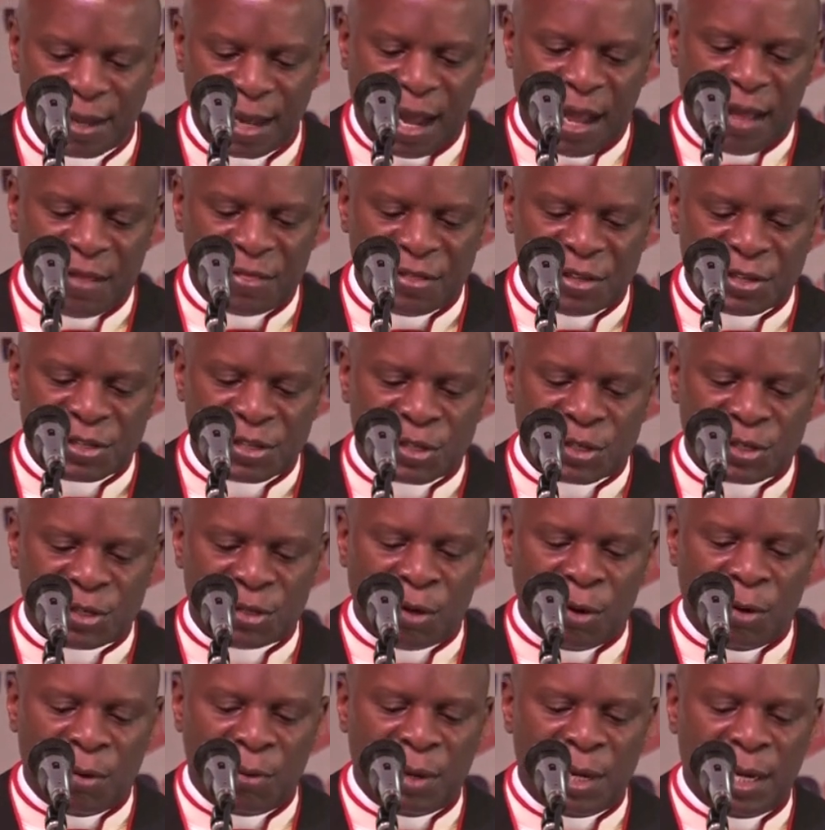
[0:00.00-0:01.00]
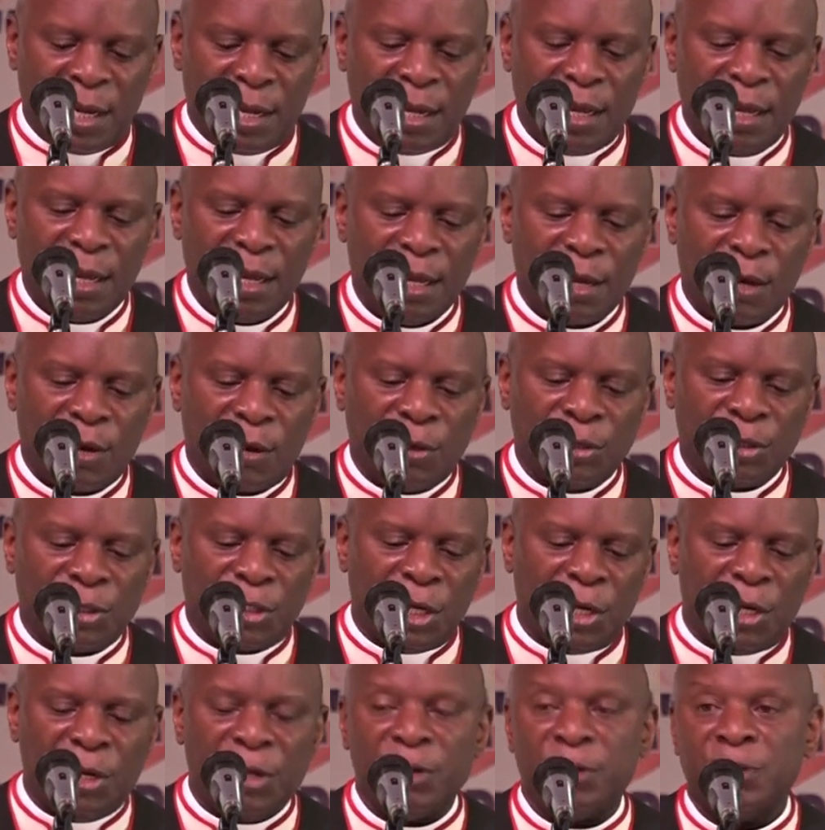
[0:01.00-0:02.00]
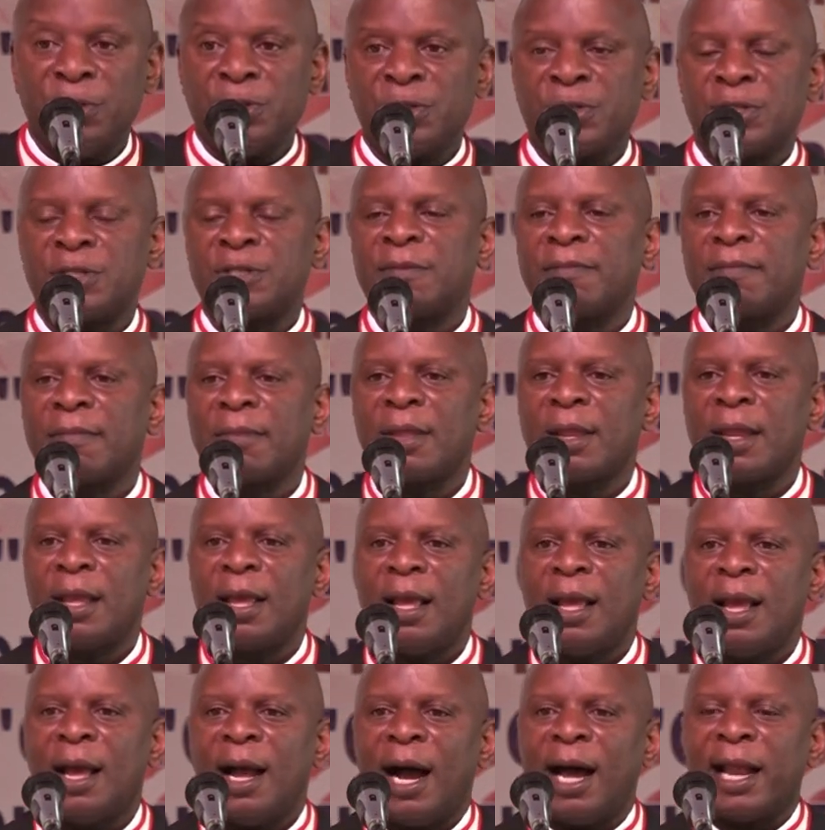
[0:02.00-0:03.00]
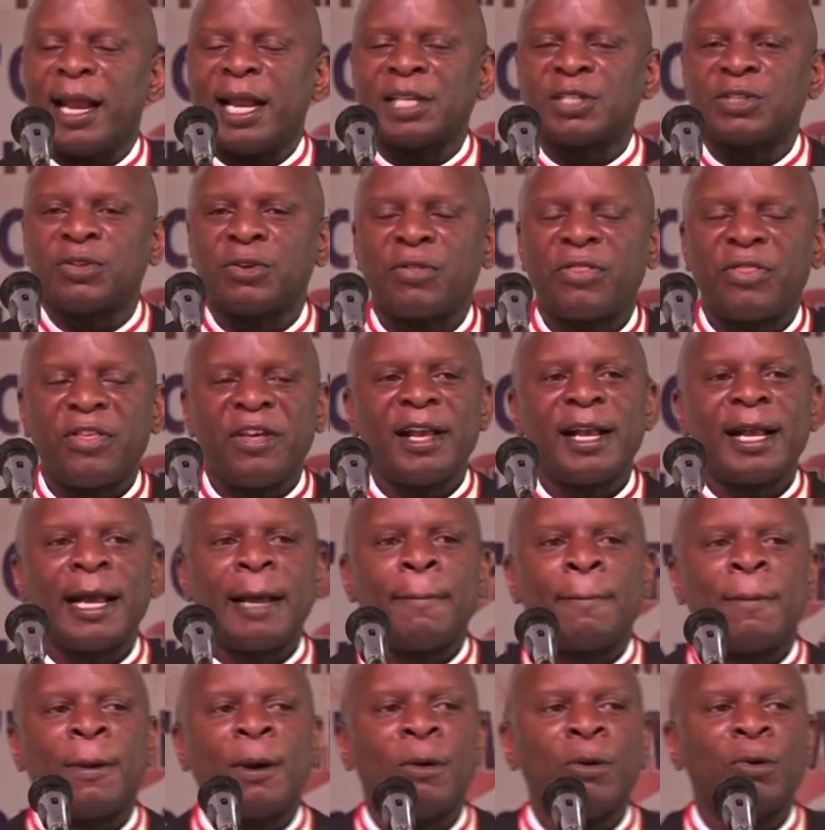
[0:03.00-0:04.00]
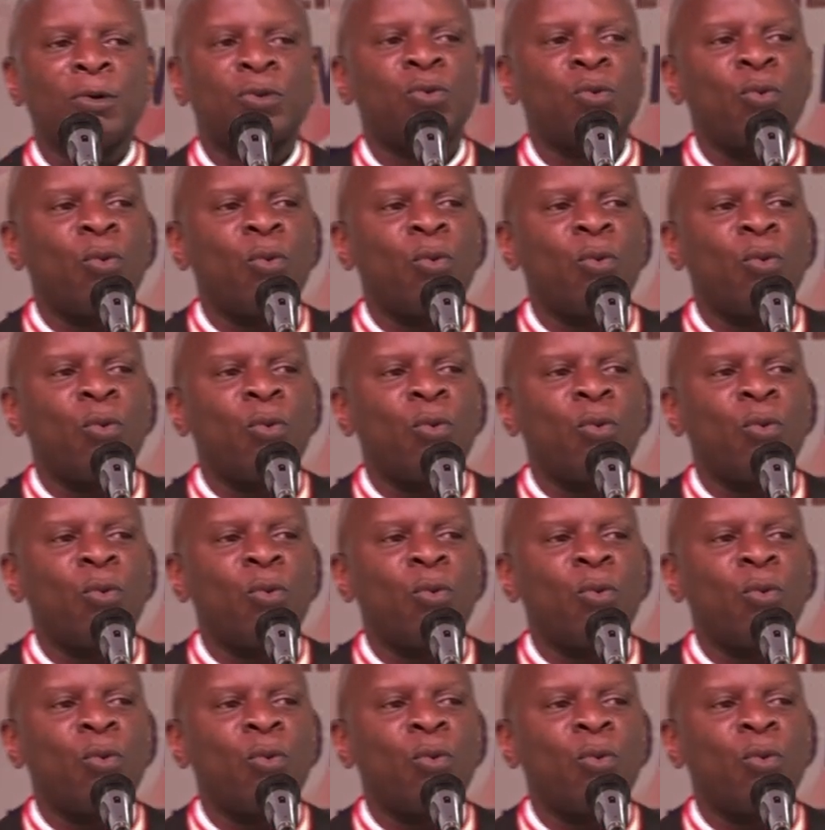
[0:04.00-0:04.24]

And the story continues. And as you think about